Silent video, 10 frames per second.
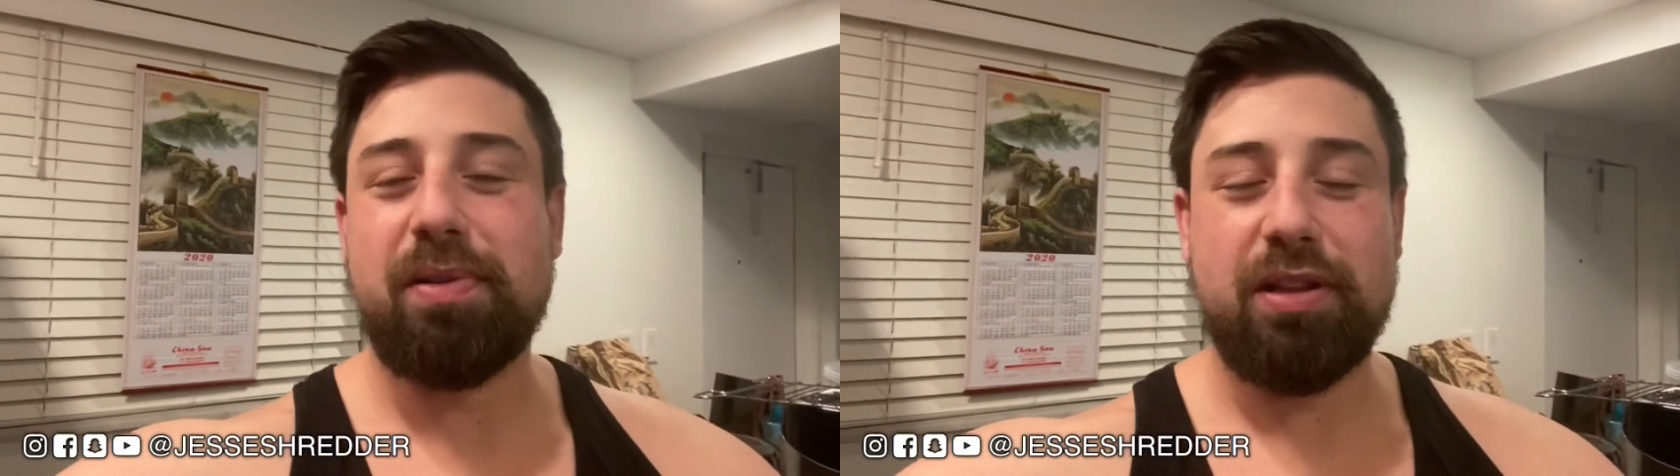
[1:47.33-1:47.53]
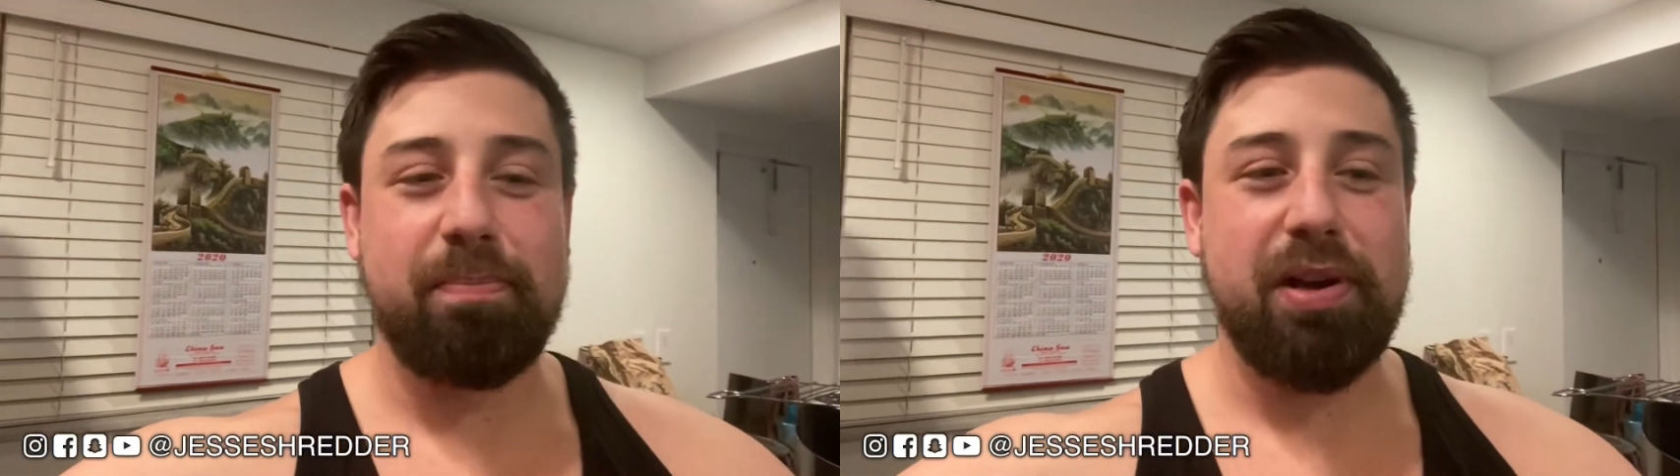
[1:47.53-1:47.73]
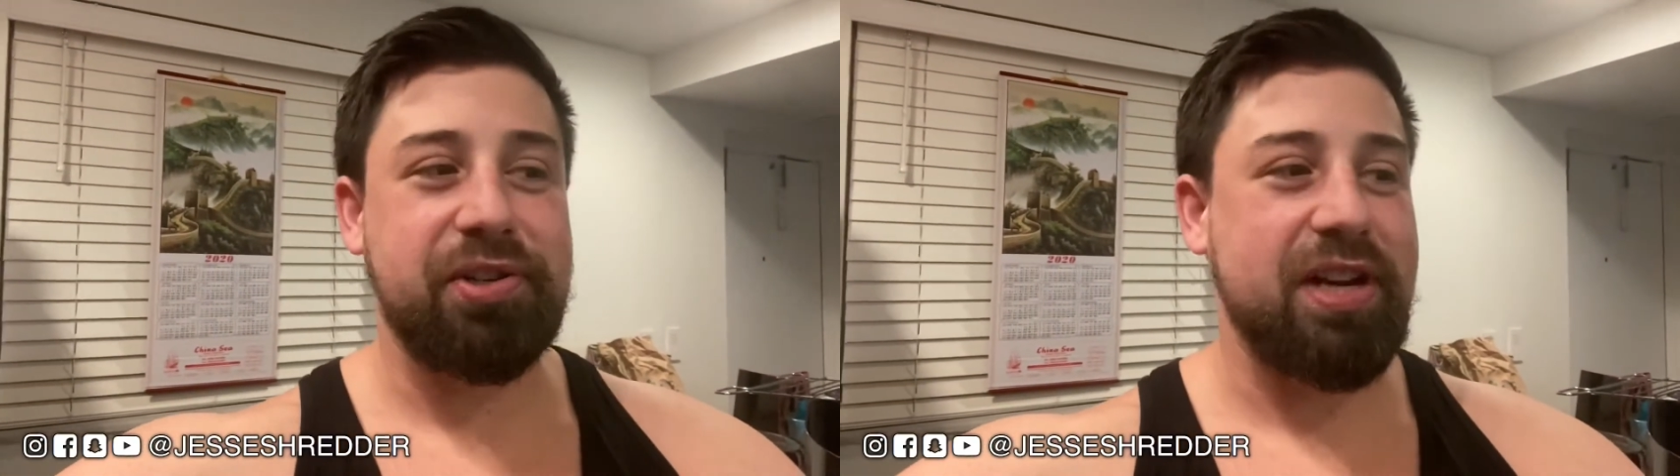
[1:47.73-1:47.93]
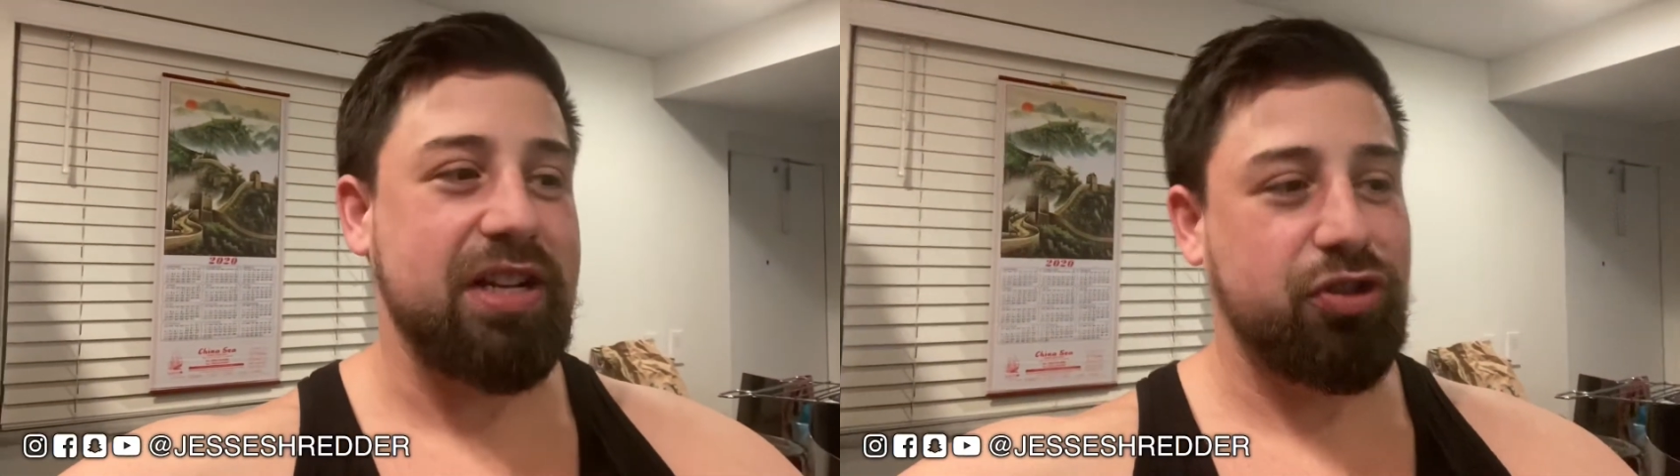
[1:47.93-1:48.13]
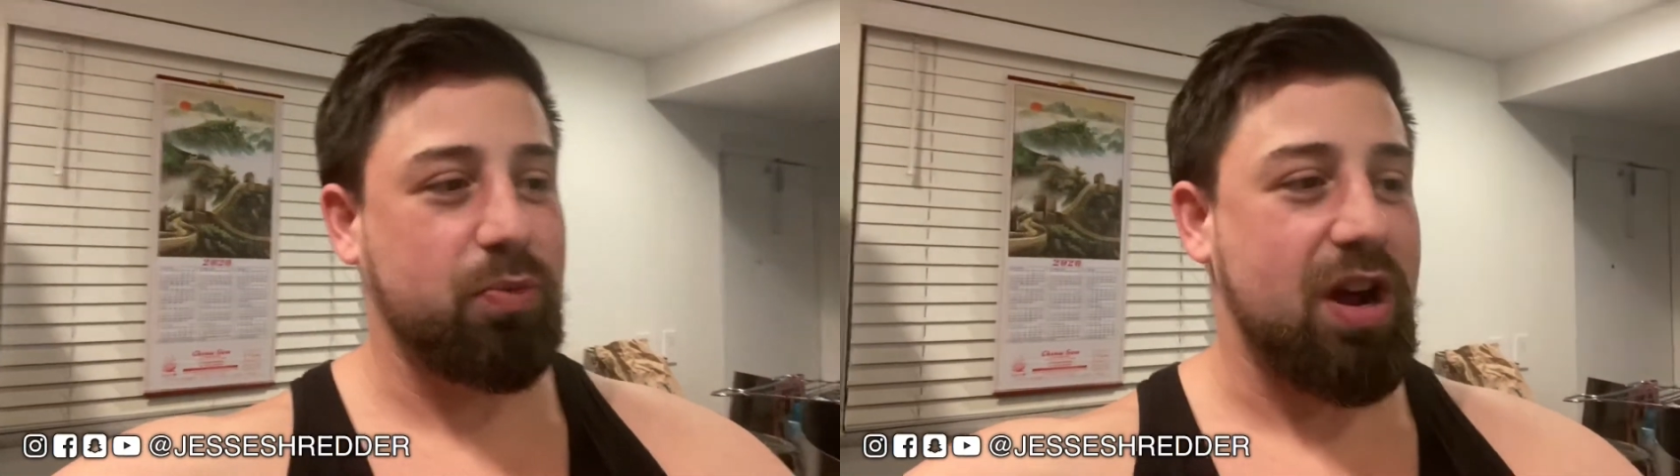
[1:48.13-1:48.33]
the butternut
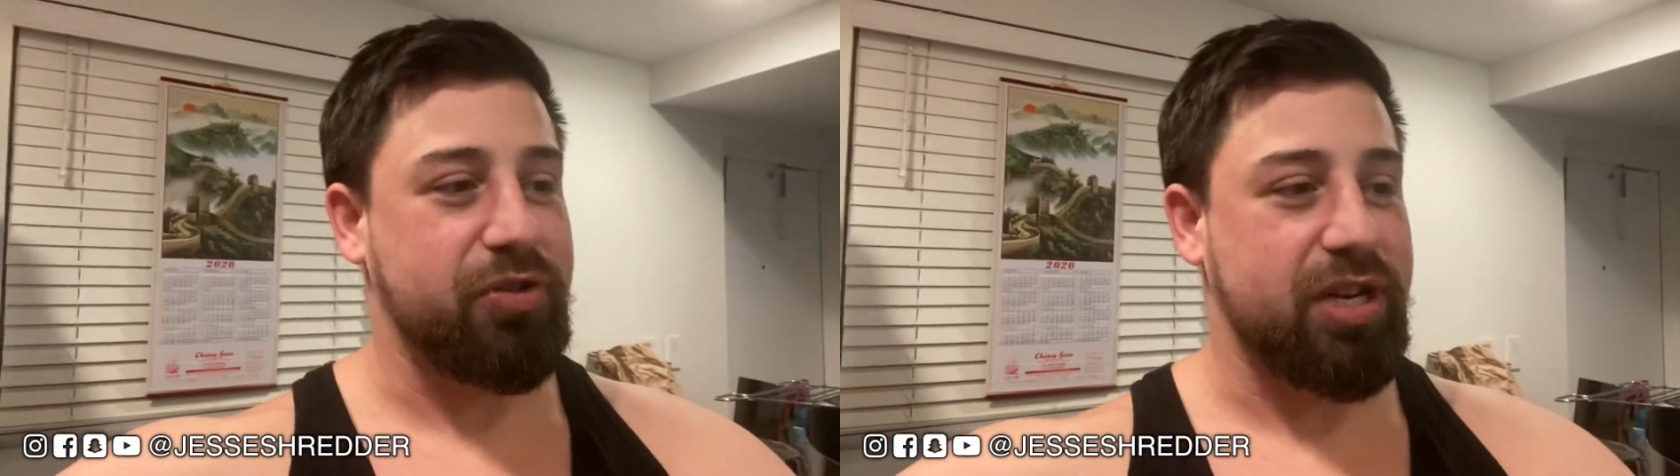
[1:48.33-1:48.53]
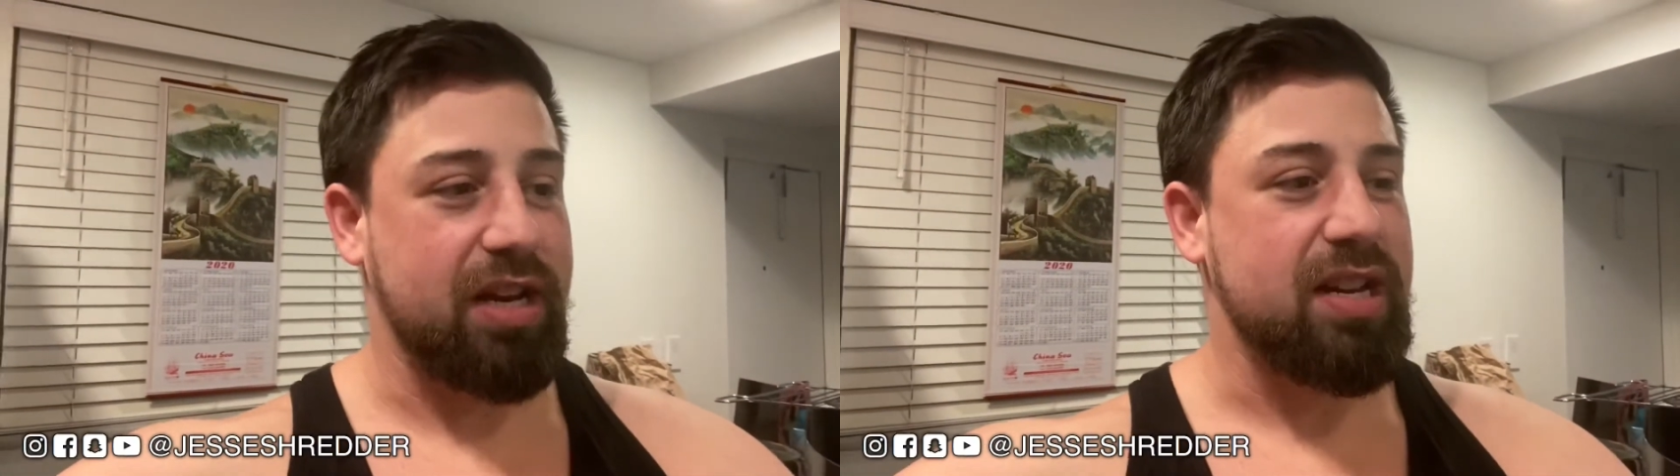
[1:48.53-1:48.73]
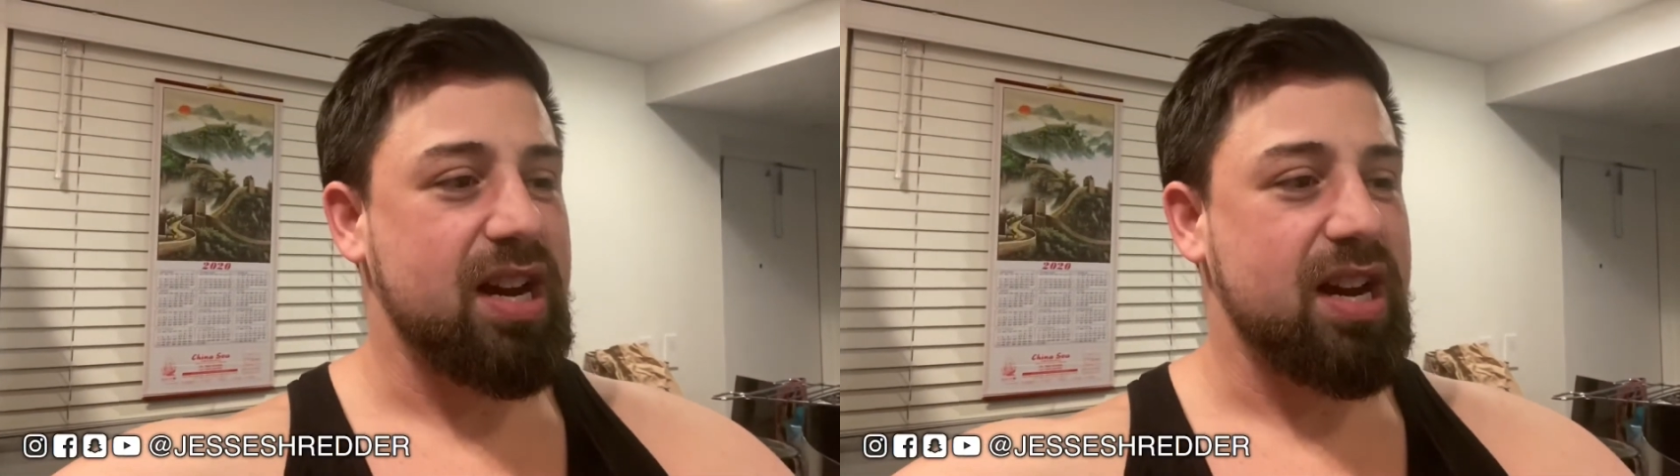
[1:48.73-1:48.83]
squash cake.